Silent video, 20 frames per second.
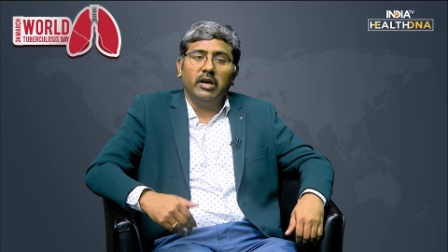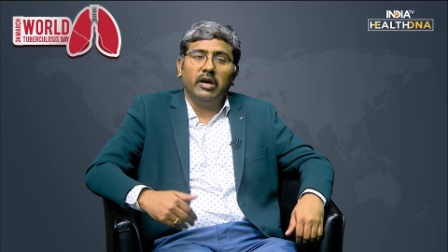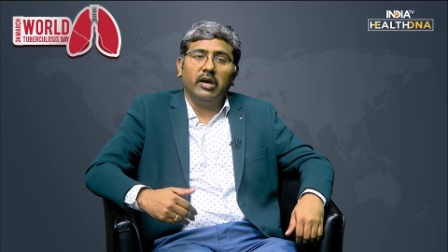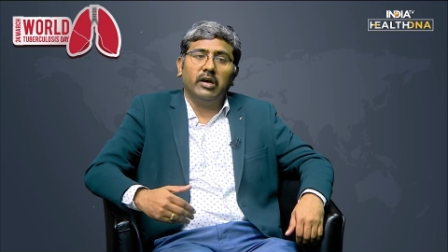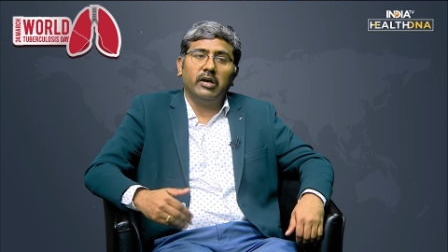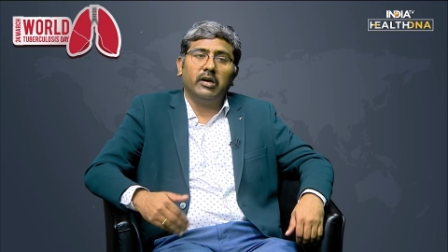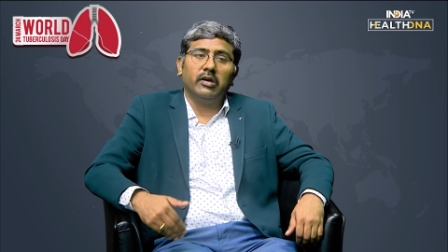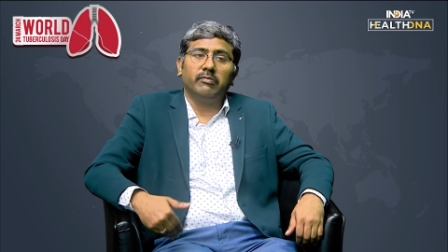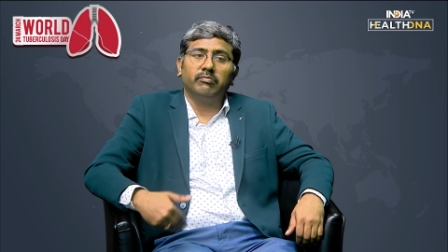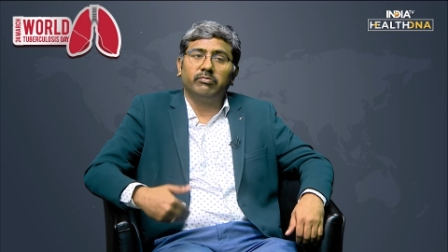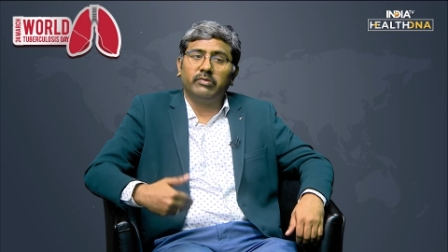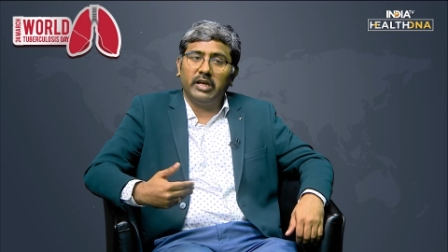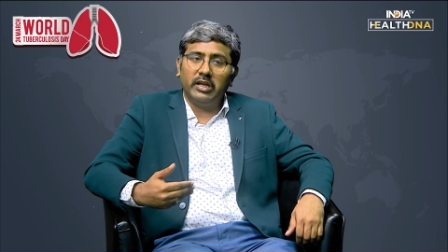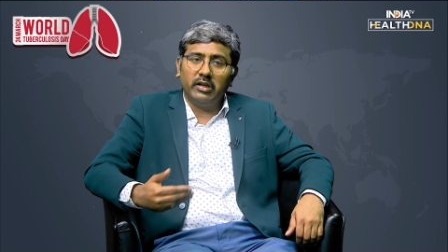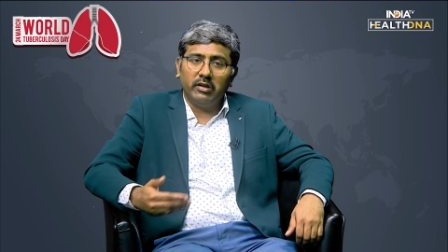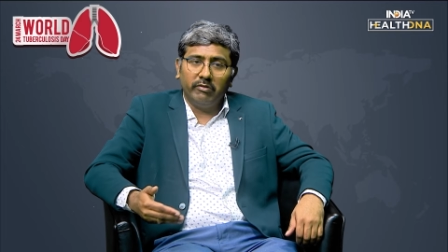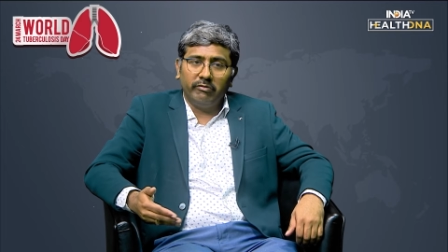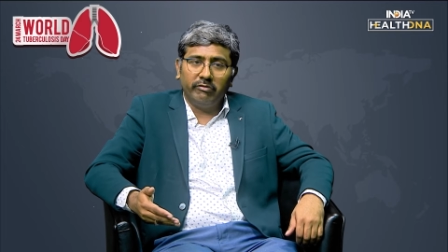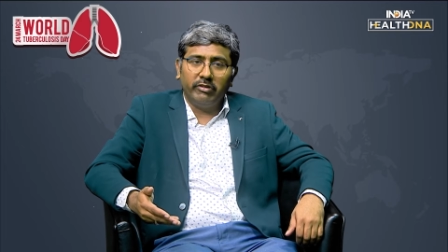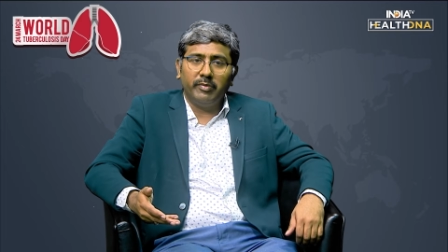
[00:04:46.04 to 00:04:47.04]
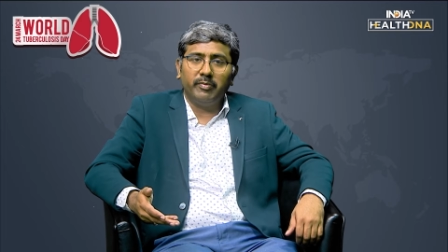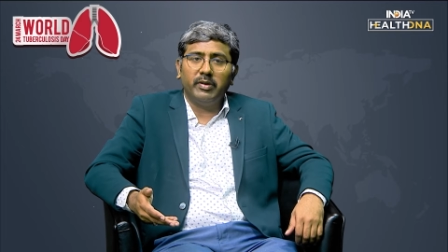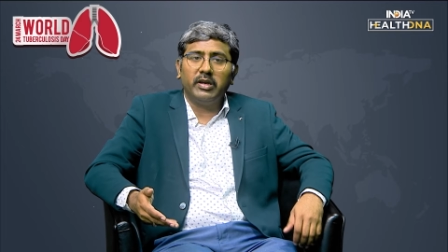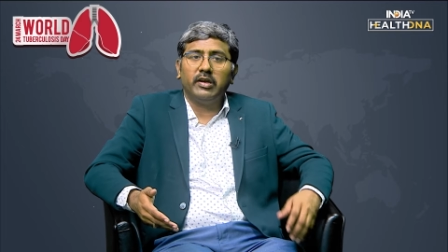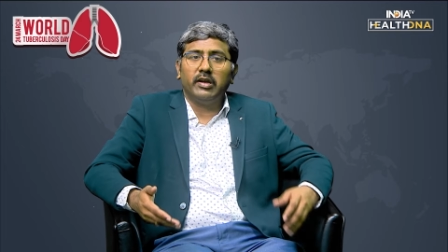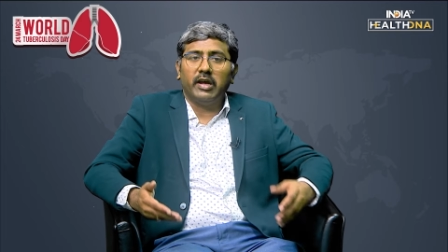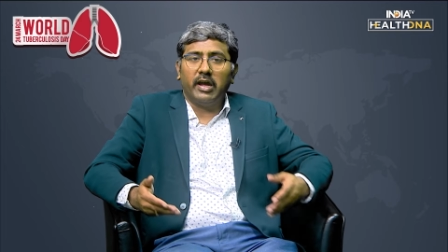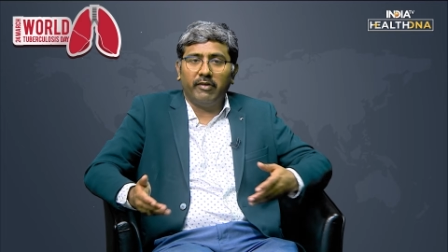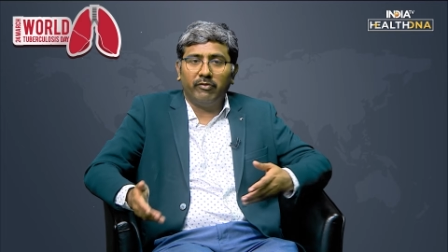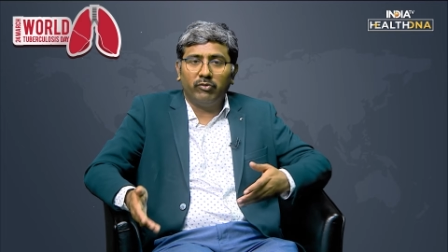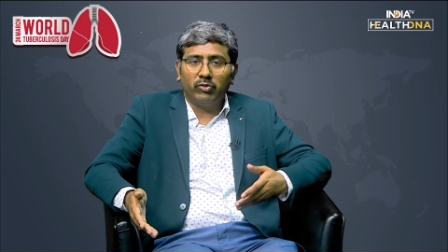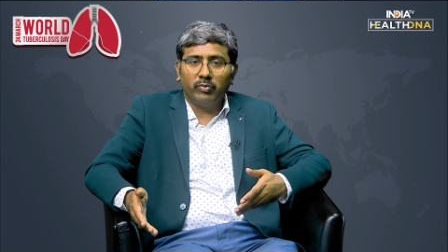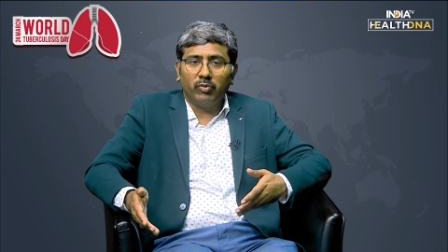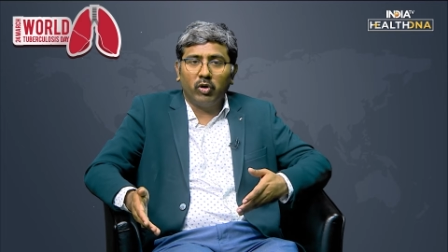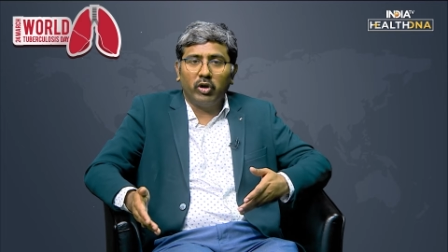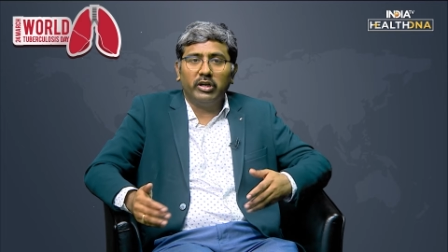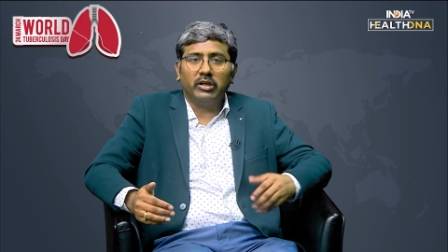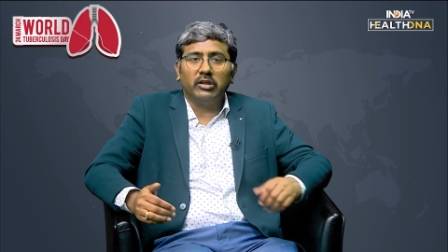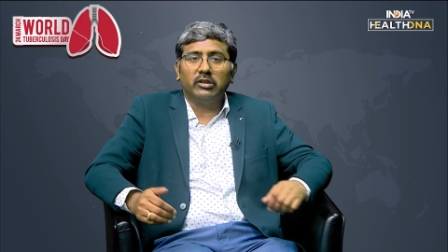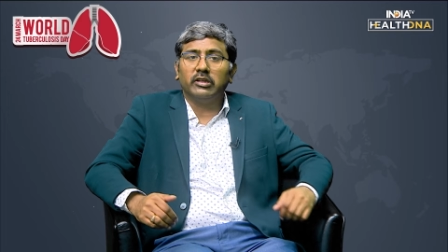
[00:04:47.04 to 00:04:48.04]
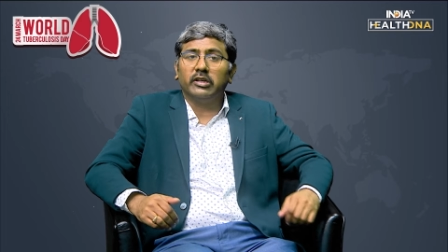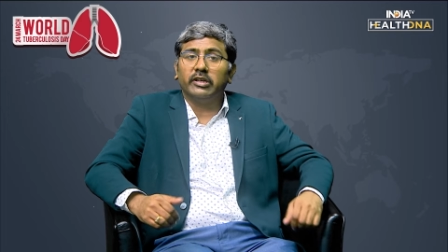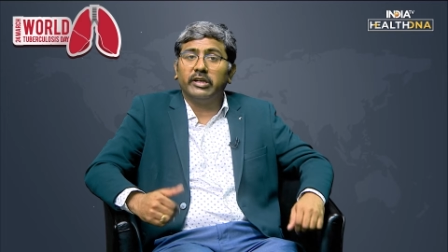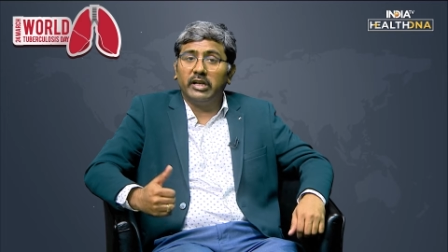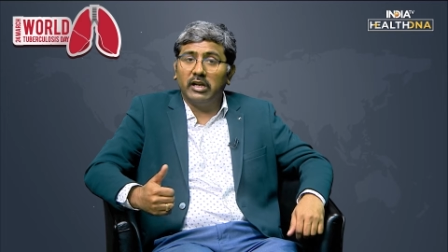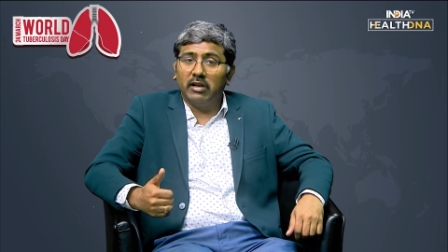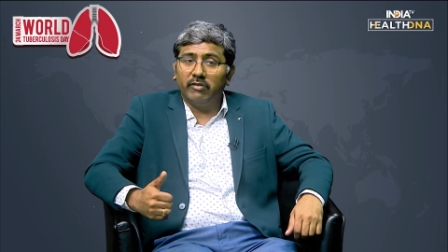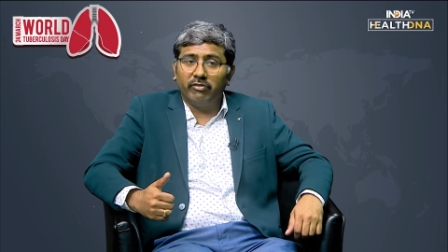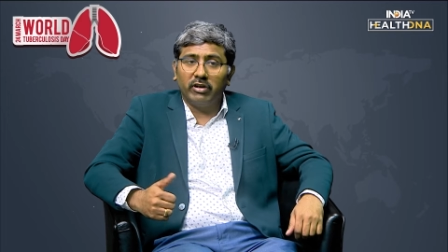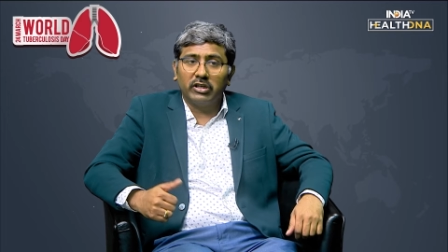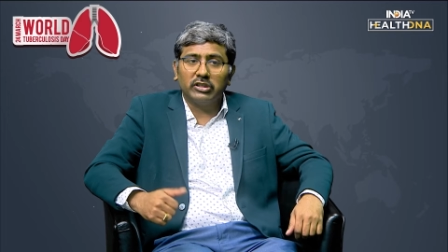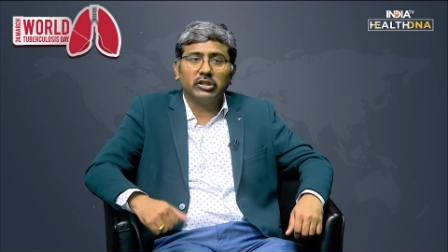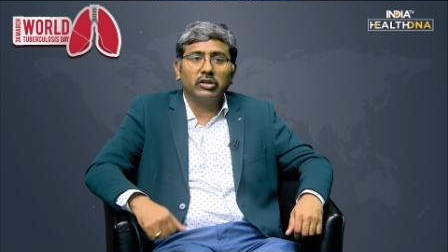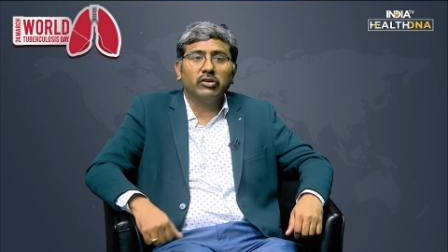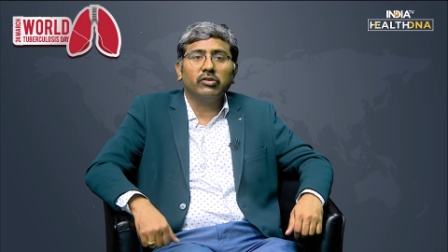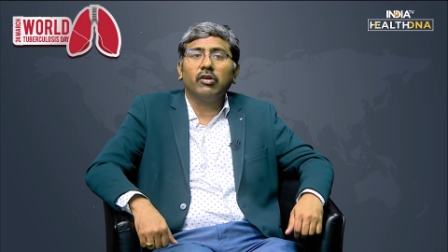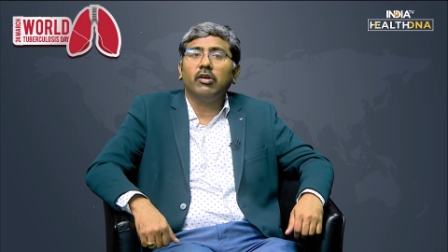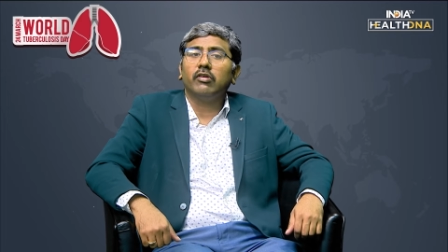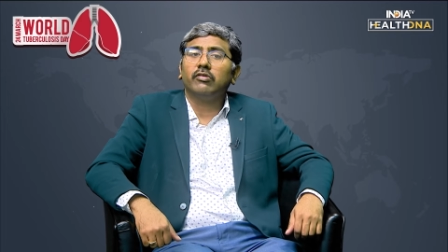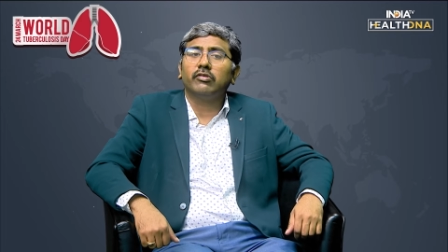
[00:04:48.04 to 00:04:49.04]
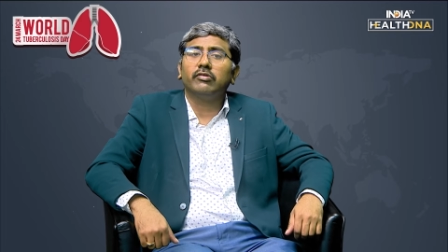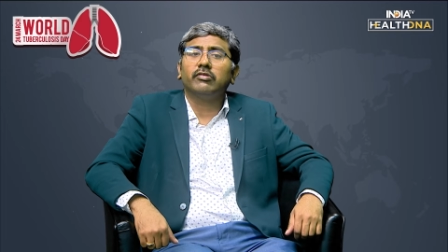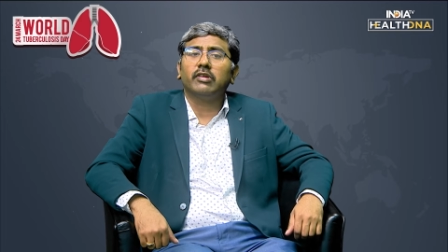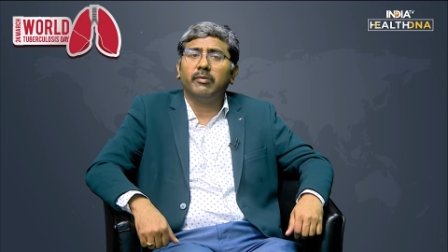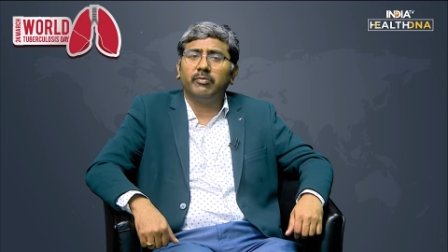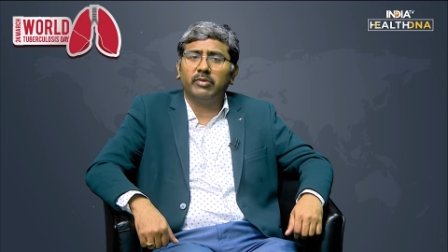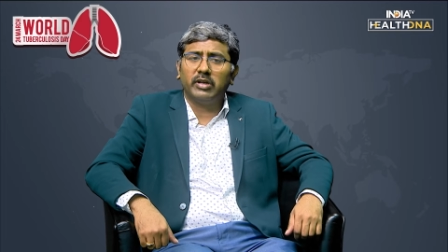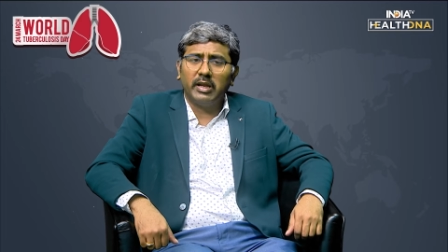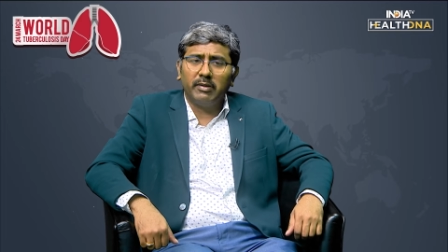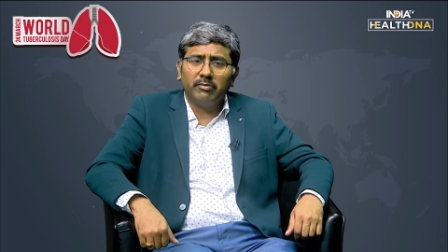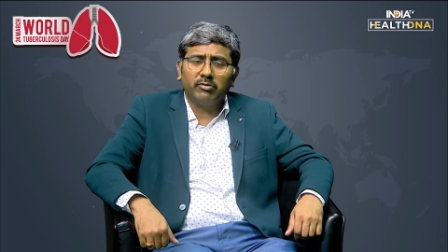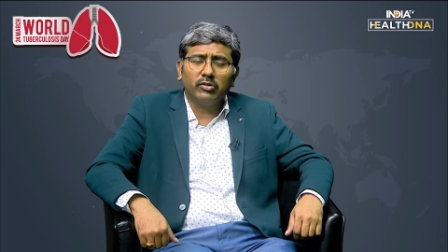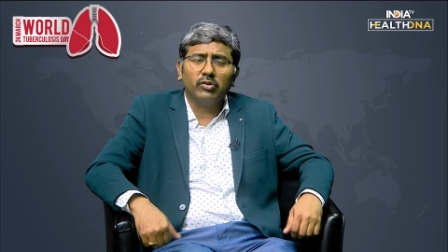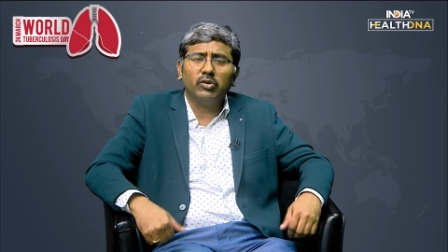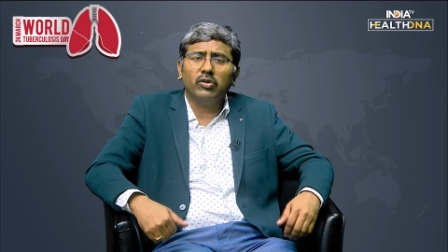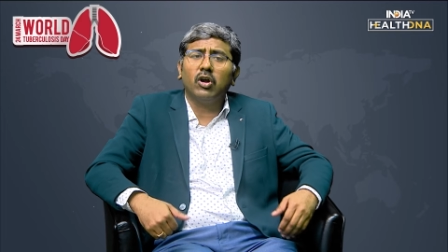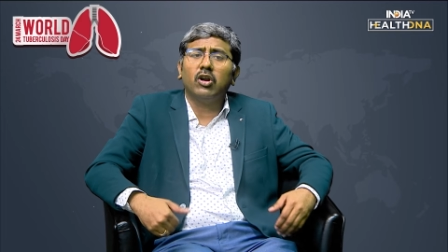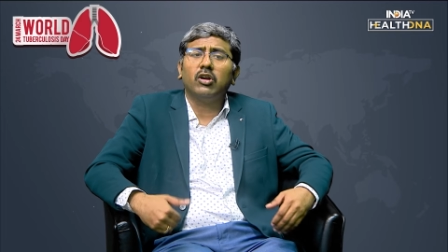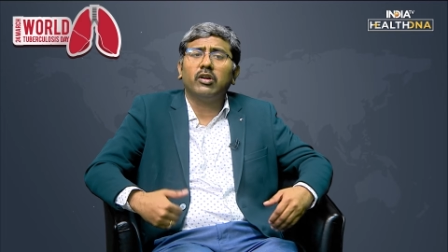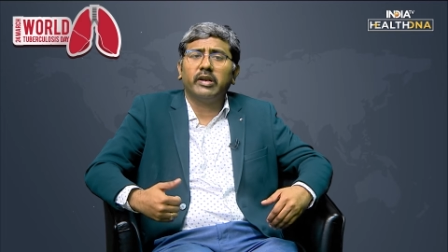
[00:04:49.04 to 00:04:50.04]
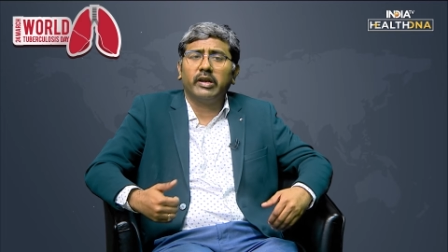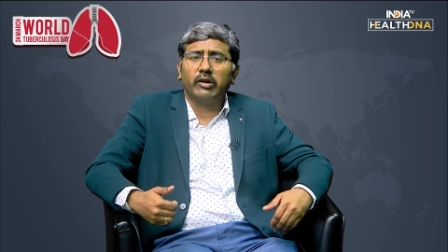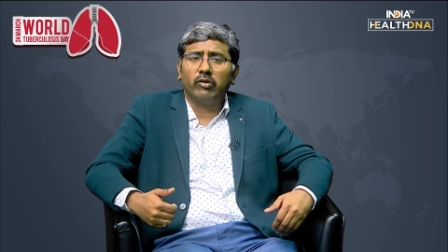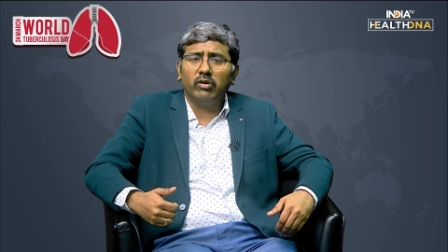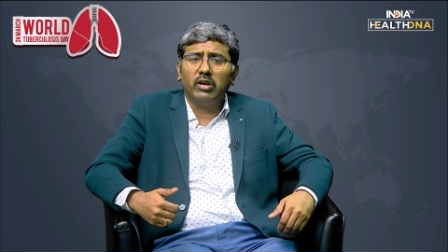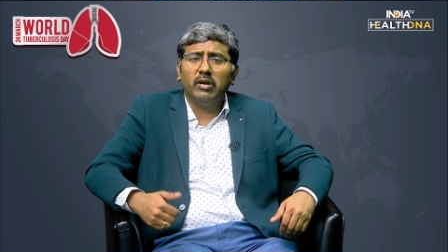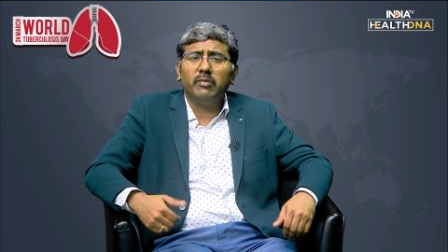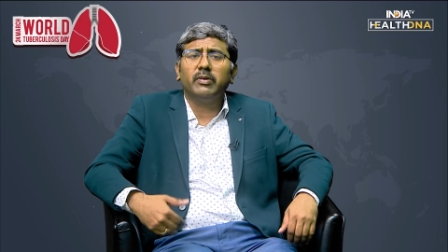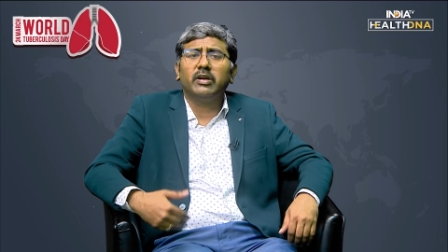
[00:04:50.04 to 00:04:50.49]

Uh, then we may have to monitor the renal functions also sometimes, though not regular,